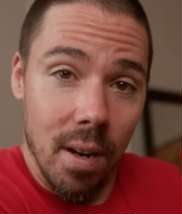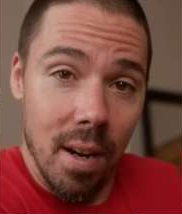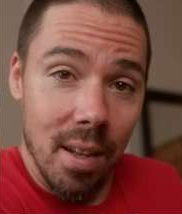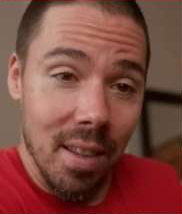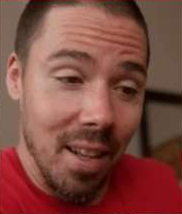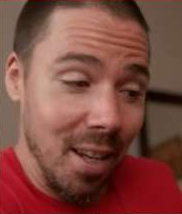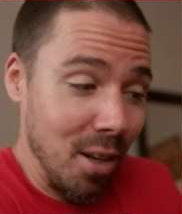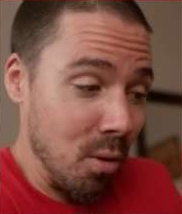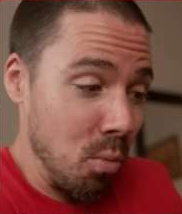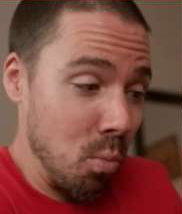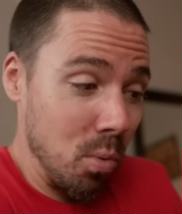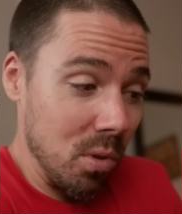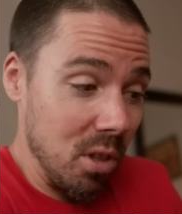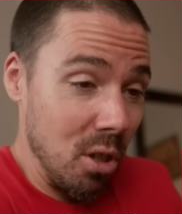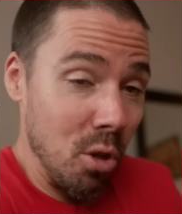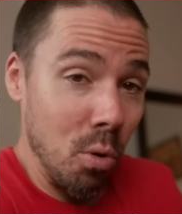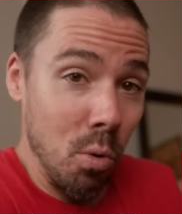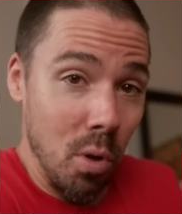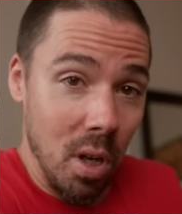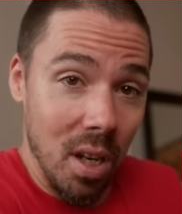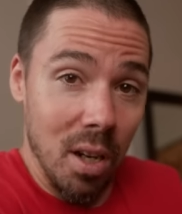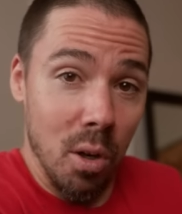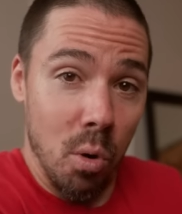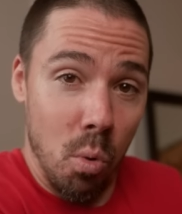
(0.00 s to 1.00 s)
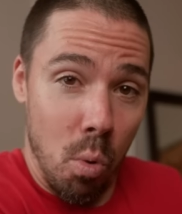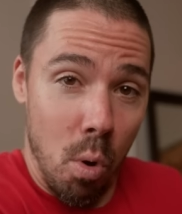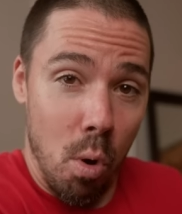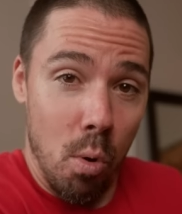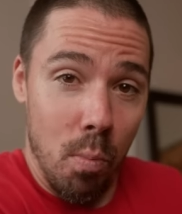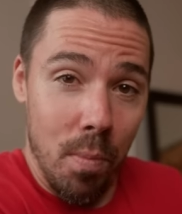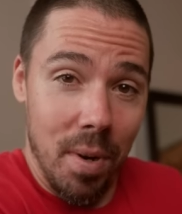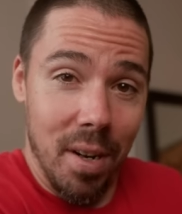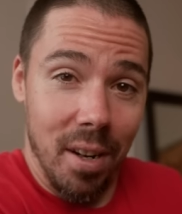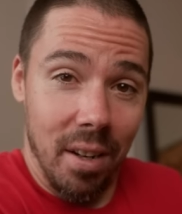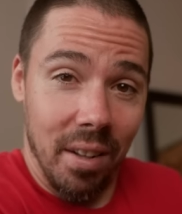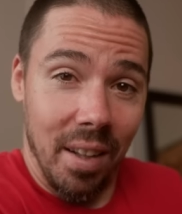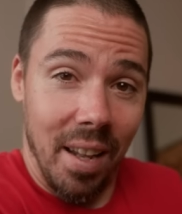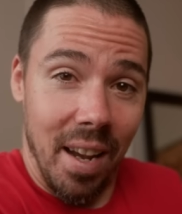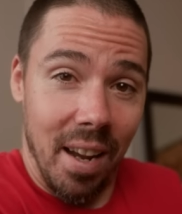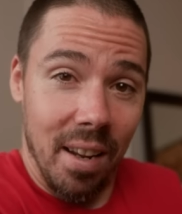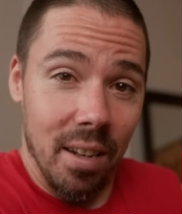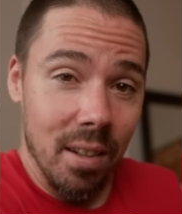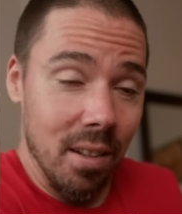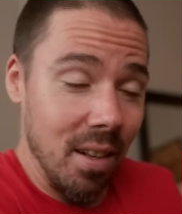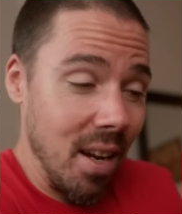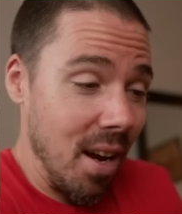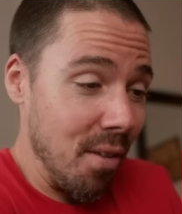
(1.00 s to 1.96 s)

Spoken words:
And that, you can quote me on that.